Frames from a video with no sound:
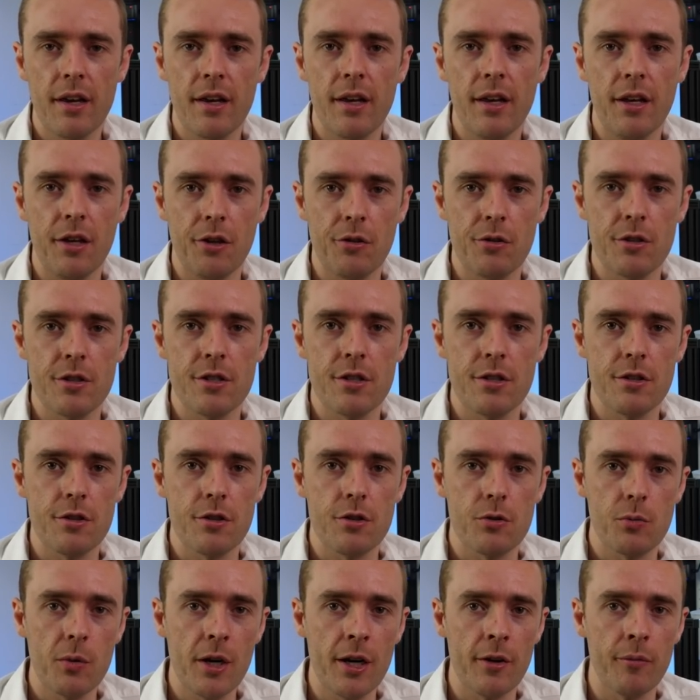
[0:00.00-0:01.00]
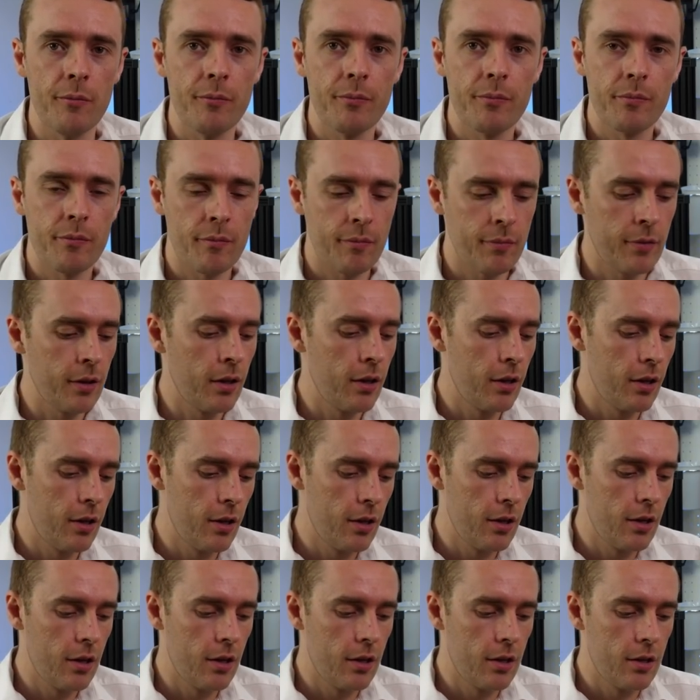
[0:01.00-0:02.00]
increases as well.
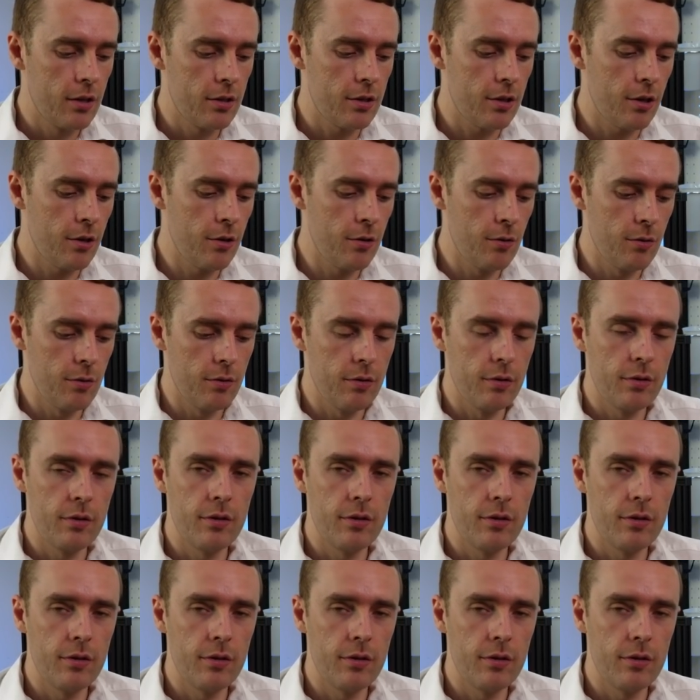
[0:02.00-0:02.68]
So